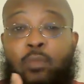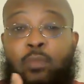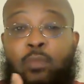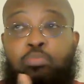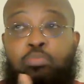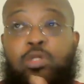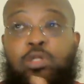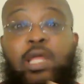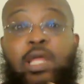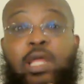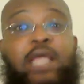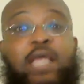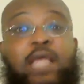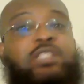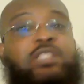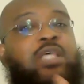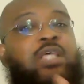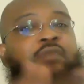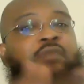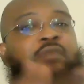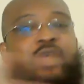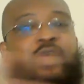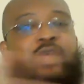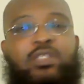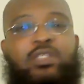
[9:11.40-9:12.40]
plenty
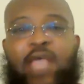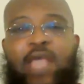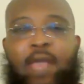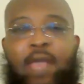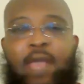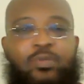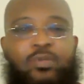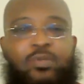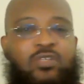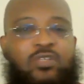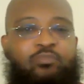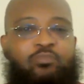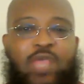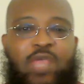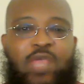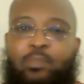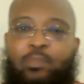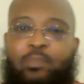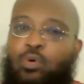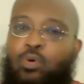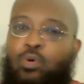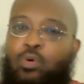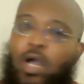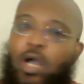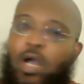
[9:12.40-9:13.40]
of examples of
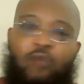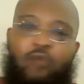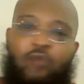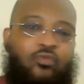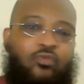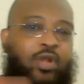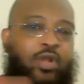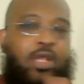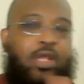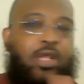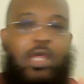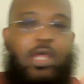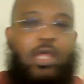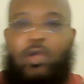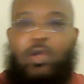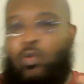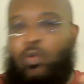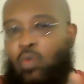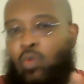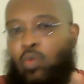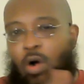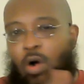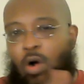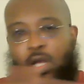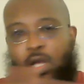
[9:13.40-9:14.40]
people covering,
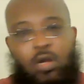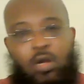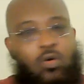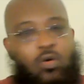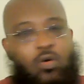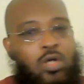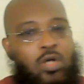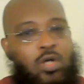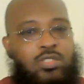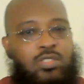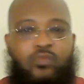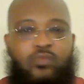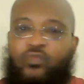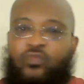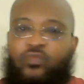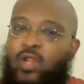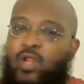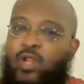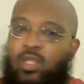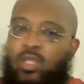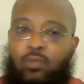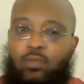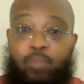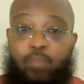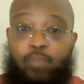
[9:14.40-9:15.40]
walking across in front
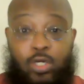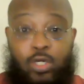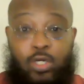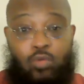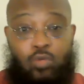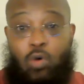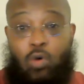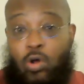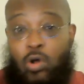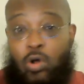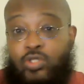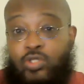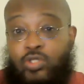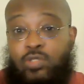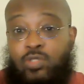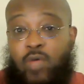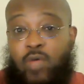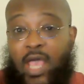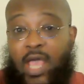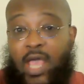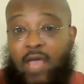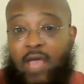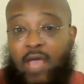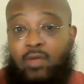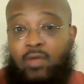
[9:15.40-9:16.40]
of you. But you also
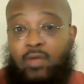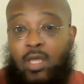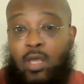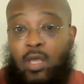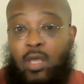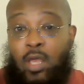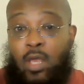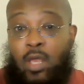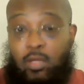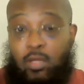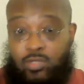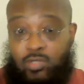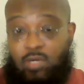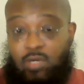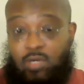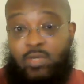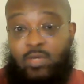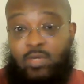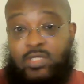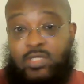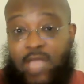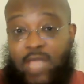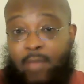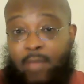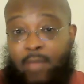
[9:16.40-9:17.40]
have some
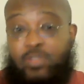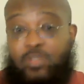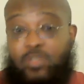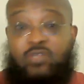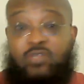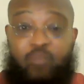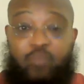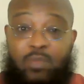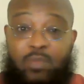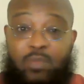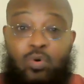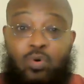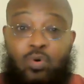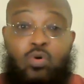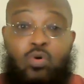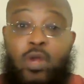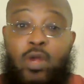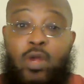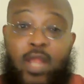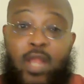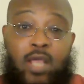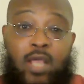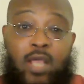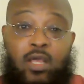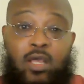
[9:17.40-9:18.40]
examples of people who
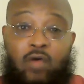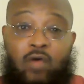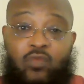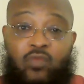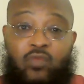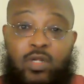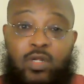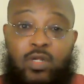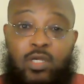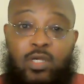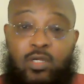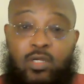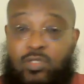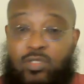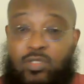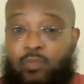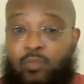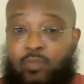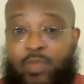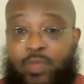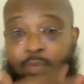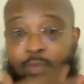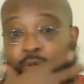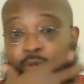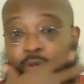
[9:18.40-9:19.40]
are not covering. Some
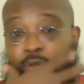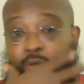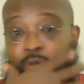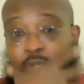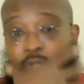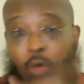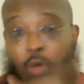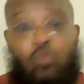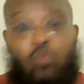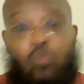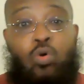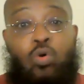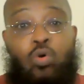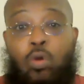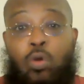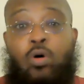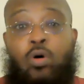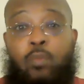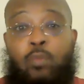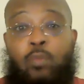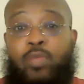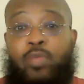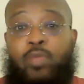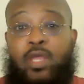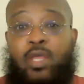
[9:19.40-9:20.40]
people who don't grow
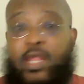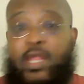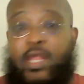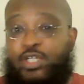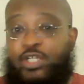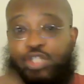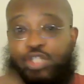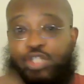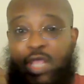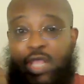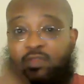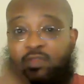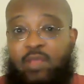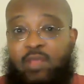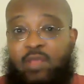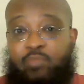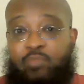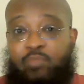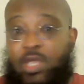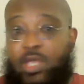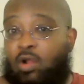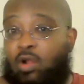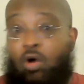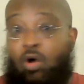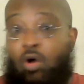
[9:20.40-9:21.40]
a beard, they shave their
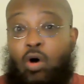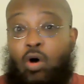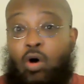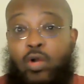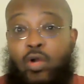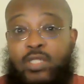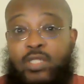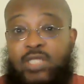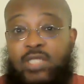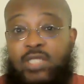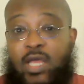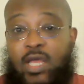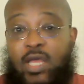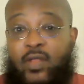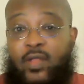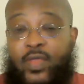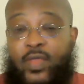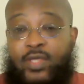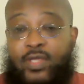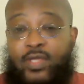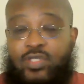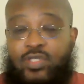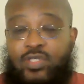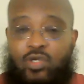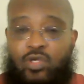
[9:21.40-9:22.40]
beard all the time.
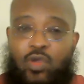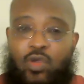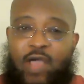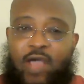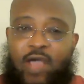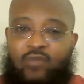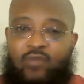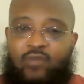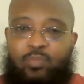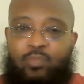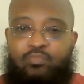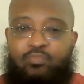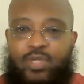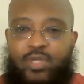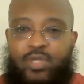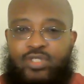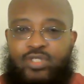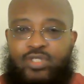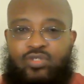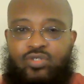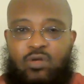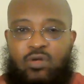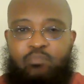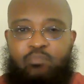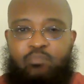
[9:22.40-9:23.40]
So you have a
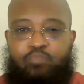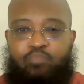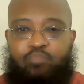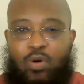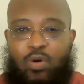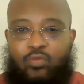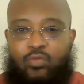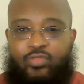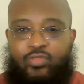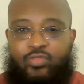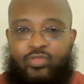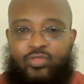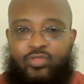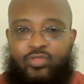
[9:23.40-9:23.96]
mixture of both.